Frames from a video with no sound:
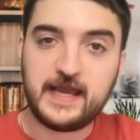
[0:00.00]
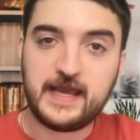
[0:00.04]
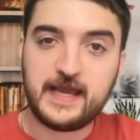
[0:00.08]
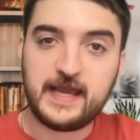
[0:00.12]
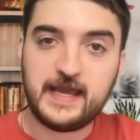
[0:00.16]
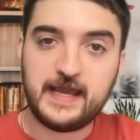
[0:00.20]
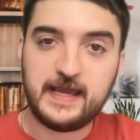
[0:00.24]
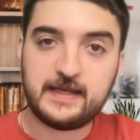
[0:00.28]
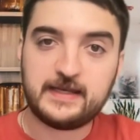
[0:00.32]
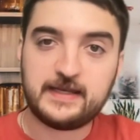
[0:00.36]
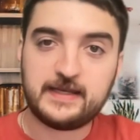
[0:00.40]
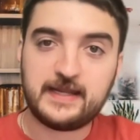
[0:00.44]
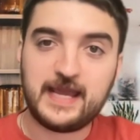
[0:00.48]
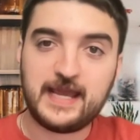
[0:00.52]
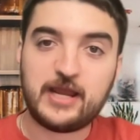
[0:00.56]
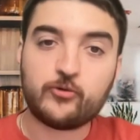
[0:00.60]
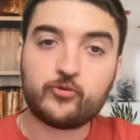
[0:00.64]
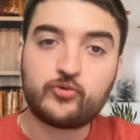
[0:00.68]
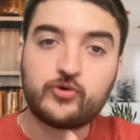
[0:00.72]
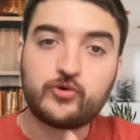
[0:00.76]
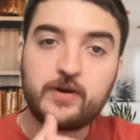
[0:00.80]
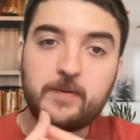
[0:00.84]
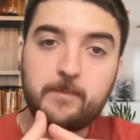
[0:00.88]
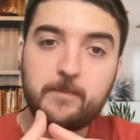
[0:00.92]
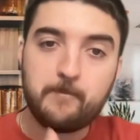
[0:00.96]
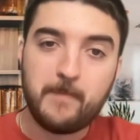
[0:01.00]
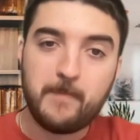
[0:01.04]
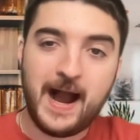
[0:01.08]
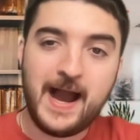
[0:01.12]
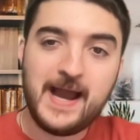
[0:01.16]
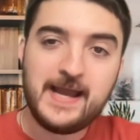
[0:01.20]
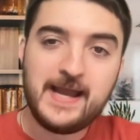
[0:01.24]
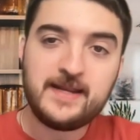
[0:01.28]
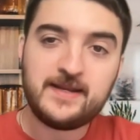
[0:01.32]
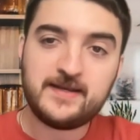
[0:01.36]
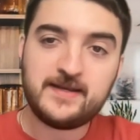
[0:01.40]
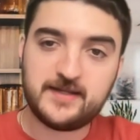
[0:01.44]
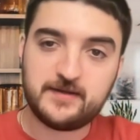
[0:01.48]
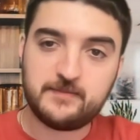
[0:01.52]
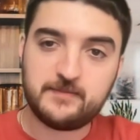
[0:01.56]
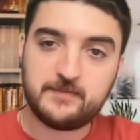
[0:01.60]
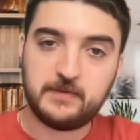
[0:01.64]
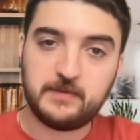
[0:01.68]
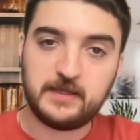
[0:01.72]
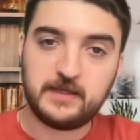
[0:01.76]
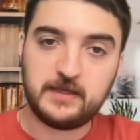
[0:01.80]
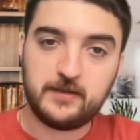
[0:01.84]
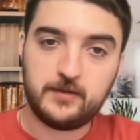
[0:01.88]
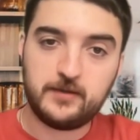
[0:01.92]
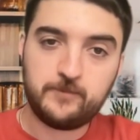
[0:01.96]
And it reminded
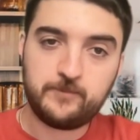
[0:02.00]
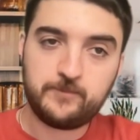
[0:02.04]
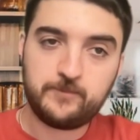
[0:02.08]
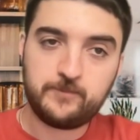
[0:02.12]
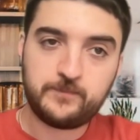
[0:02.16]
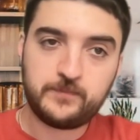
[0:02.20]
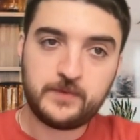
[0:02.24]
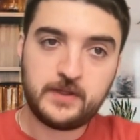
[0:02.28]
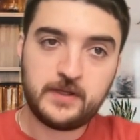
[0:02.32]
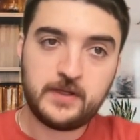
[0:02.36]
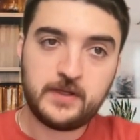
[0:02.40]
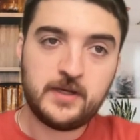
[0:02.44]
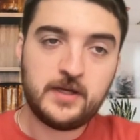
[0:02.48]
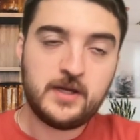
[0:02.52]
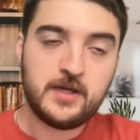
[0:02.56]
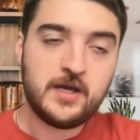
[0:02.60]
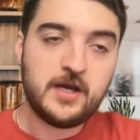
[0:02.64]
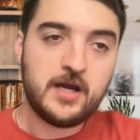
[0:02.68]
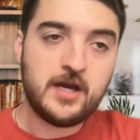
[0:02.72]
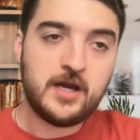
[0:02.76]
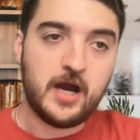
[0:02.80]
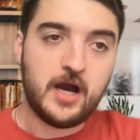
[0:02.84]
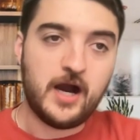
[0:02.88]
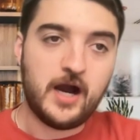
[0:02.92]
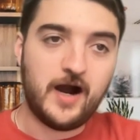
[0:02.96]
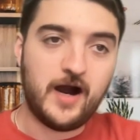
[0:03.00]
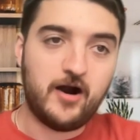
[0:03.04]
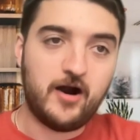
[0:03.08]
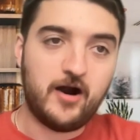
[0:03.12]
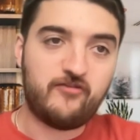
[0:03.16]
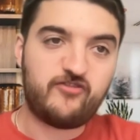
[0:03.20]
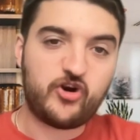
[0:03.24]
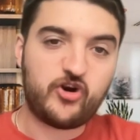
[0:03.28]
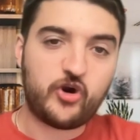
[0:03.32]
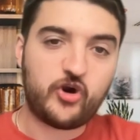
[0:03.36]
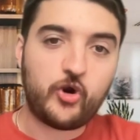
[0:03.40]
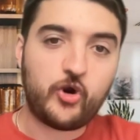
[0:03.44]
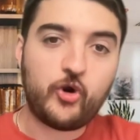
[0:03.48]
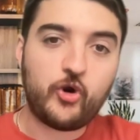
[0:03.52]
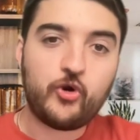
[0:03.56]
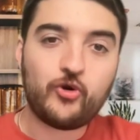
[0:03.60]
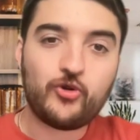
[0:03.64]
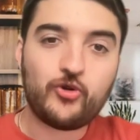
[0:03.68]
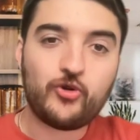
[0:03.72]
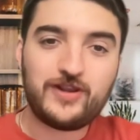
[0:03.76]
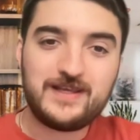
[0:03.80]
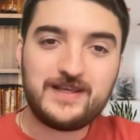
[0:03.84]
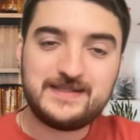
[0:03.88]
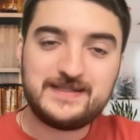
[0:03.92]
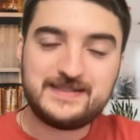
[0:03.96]
me of
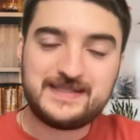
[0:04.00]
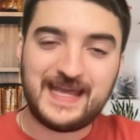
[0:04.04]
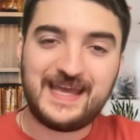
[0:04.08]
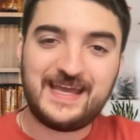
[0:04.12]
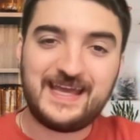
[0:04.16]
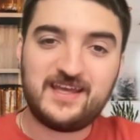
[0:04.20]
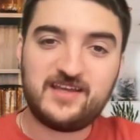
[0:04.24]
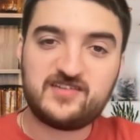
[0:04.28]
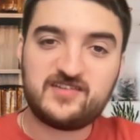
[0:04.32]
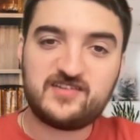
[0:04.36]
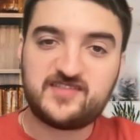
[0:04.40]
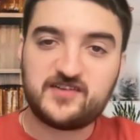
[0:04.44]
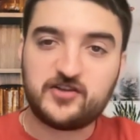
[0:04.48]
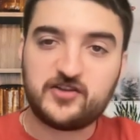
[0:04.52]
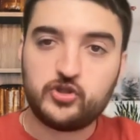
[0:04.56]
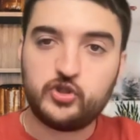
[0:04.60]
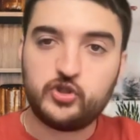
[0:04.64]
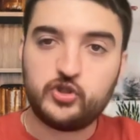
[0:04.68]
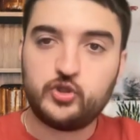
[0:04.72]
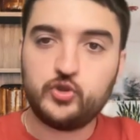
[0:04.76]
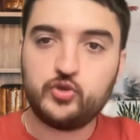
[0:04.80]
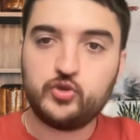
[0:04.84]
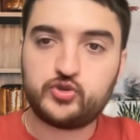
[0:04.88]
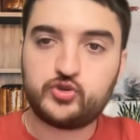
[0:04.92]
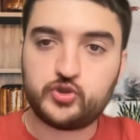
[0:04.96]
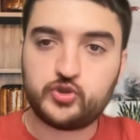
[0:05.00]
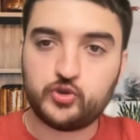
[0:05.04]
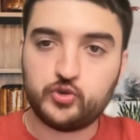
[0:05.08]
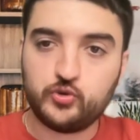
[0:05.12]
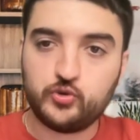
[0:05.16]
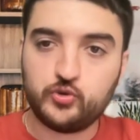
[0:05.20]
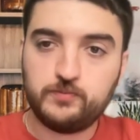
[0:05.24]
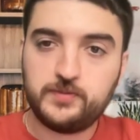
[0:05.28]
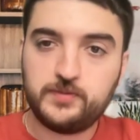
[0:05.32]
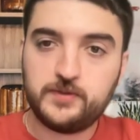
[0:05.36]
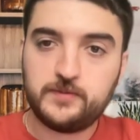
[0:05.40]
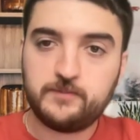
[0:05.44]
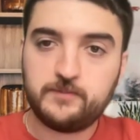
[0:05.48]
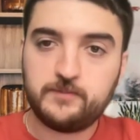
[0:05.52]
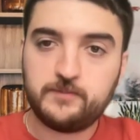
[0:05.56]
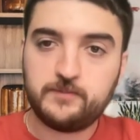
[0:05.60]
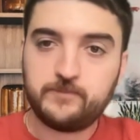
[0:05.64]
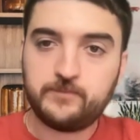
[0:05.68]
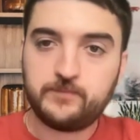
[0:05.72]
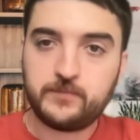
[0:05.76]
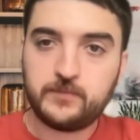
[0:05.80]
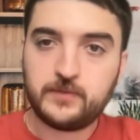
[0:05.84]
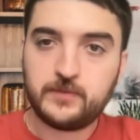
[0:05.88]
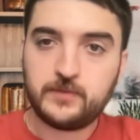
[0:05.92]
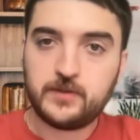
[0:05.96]
early days YouTube
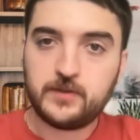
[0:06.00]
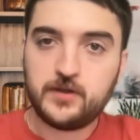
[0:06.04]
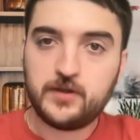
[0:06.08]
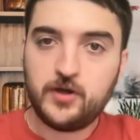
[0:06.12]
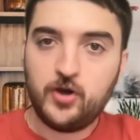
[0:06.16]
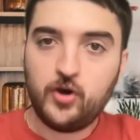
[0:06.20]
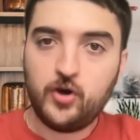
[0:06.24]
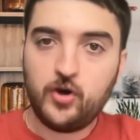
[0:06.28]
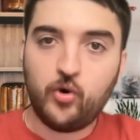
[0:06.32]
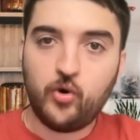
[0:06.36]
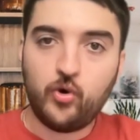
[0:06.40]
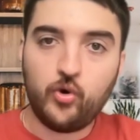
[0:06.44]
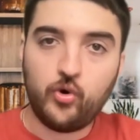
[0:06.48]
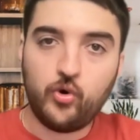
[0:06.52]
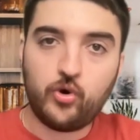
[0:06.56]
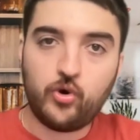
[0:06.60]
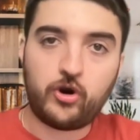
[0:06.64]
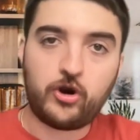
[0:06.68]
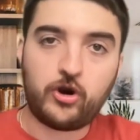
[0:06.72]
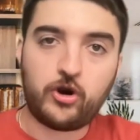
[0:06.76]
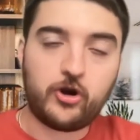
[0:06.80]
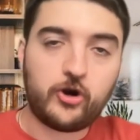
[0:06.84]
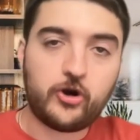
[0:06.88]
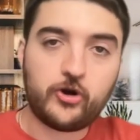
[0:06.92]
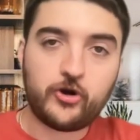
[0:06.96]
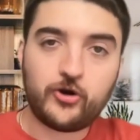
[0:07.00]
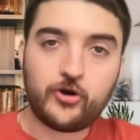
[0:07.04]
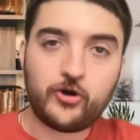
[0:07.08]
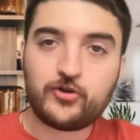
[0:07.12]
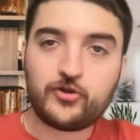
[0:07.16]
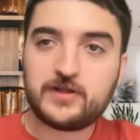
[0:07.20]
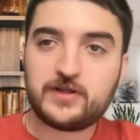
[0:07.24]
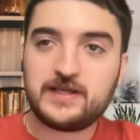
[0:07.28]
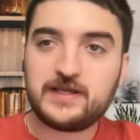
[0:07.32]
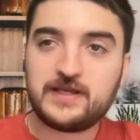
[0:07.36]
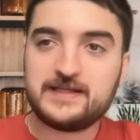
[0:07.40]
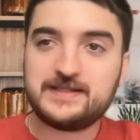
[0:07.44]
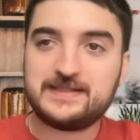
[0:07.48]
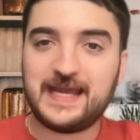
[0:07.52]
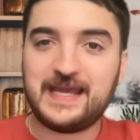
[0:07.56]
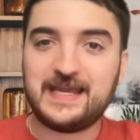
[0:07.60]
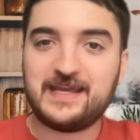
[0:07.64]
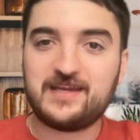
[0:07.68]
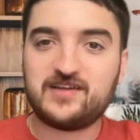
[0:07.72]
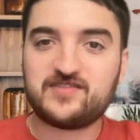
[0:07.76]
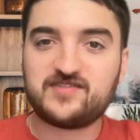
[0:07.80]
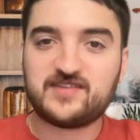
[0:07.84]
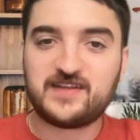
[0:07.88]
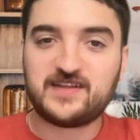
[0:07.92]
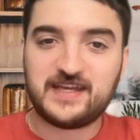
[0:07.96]
or early
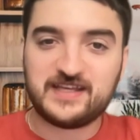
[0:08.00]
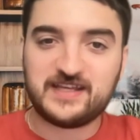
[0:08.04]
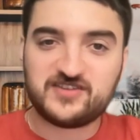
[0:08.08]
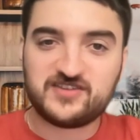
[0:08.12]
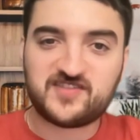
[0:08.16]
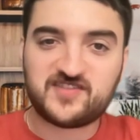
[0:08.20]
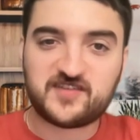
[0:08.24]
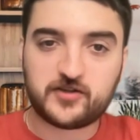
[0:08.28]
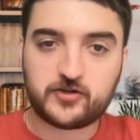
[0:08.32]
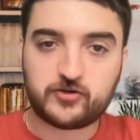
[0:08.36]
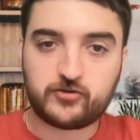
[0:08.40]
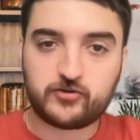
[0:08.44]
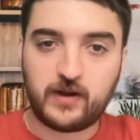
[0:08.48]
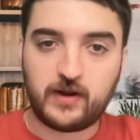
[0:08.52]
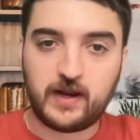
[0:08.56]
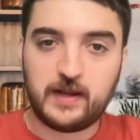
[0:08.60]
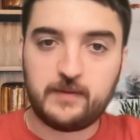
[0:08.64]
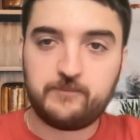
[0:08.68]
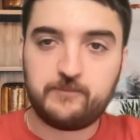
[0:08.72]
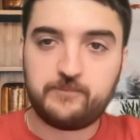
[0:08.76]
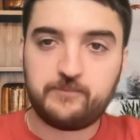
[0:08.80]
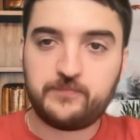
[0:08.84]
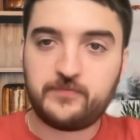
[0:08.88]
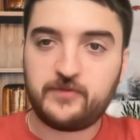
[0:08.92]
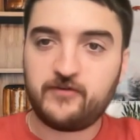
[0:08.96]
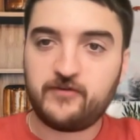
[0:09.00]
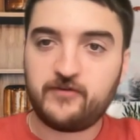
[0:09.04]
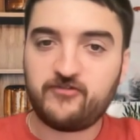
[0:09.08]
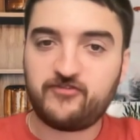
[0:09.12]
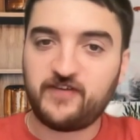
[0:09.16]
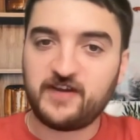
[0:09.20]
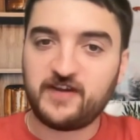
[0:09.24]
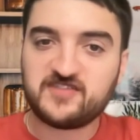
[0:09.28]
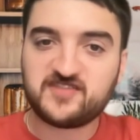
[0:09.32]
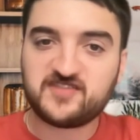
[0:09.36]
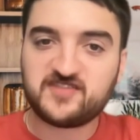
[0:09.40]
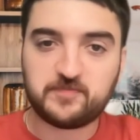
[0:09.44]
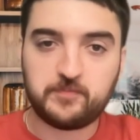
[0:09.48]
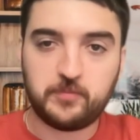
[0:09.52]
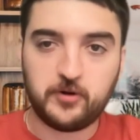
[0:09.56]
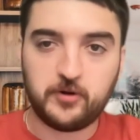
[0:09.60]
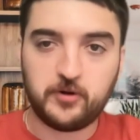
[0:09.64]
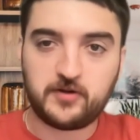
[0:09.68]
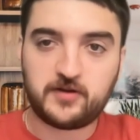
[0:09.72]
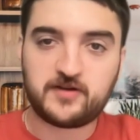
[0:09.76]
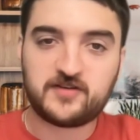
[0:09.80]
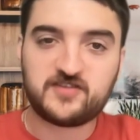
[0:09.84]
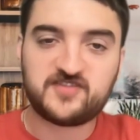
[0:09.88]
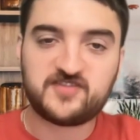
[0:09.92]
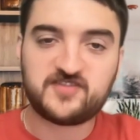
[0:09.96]
days Instagram,
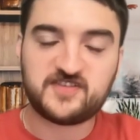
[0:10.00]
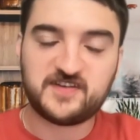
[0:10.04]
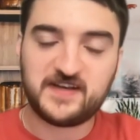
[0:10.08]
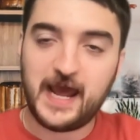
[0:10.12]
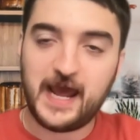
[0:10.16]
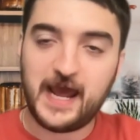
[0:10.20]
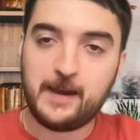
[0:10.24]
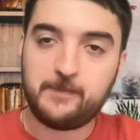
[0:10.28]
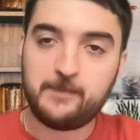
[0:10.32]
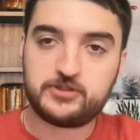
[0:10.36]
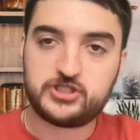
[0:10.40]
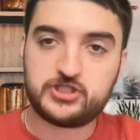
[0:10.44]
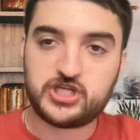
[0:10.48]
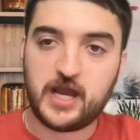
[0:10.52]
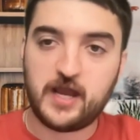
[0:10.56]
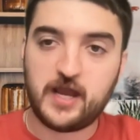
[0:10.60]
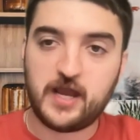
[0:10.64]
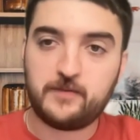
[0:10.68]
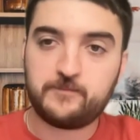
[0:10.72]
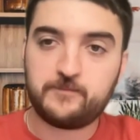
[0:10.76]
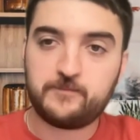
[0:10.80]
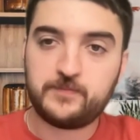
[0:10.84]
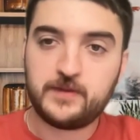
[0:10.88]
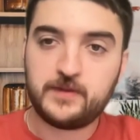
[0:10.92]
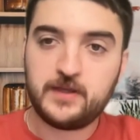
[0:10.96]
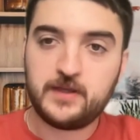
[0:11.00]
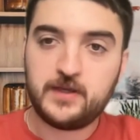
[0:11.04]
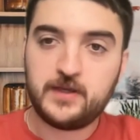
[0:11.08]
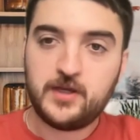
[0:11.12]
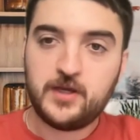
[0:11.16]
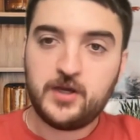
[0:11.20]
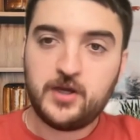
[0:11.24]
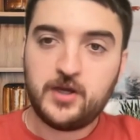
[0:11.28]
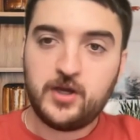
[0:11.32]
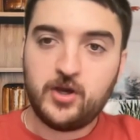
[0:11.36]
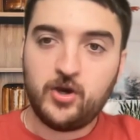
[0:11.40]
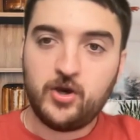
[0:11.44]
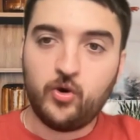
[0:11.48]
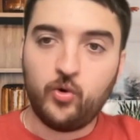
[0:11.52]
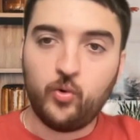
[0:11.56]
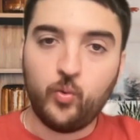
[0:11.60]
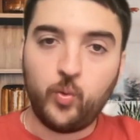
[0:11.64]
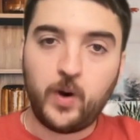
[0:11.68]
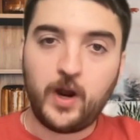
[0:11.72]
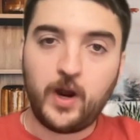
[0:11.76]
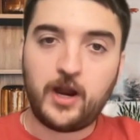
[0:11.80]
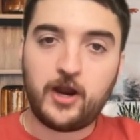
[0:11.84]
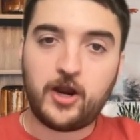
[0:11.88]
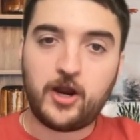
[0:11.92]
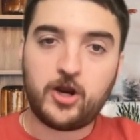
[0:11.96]
Facebook, Snapchat,
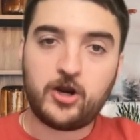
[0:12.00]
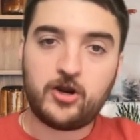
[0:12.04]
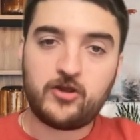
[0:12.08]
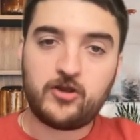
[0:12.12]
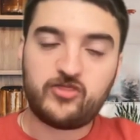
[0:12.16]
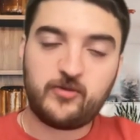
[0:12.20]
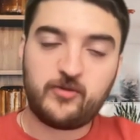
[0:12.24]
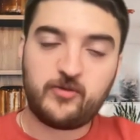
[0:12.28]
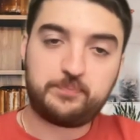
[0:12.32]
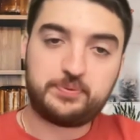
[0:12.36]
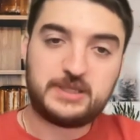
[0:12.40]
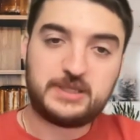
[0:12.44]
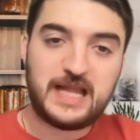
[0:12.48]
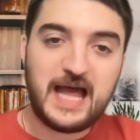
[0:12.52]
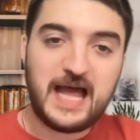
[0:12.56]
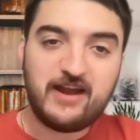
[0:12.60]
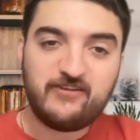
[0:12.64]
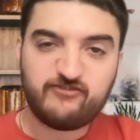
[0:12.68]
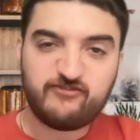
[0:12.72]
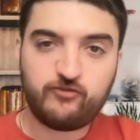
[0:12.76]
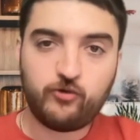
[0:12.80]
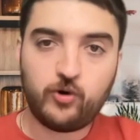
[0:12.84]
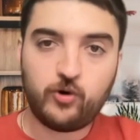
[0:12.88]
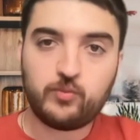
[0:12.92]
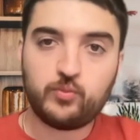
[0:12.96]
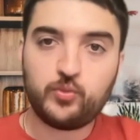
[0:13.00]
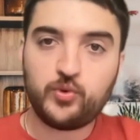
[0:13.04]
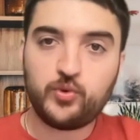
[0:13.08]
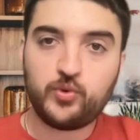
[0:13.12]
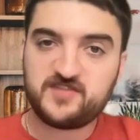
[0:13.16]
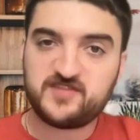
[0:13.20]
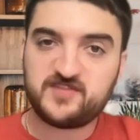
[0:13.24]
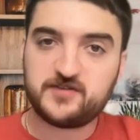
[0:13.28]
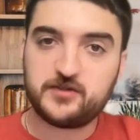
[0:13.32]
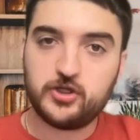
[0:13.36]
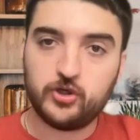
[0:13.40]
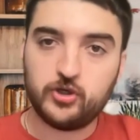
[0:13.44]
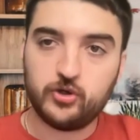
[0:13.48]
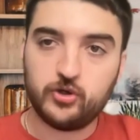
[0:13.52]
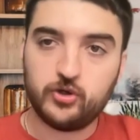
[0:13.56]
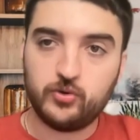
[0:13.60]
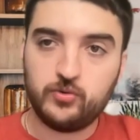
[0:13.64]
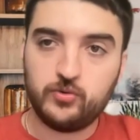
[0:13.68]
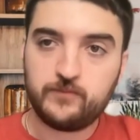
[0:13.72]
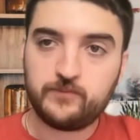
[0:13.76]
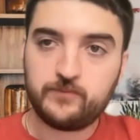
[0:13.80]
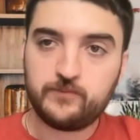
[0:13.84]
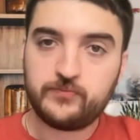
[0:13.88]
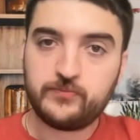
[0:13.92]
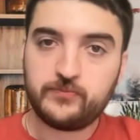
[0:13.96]
where the platform was
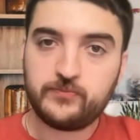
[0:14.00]
new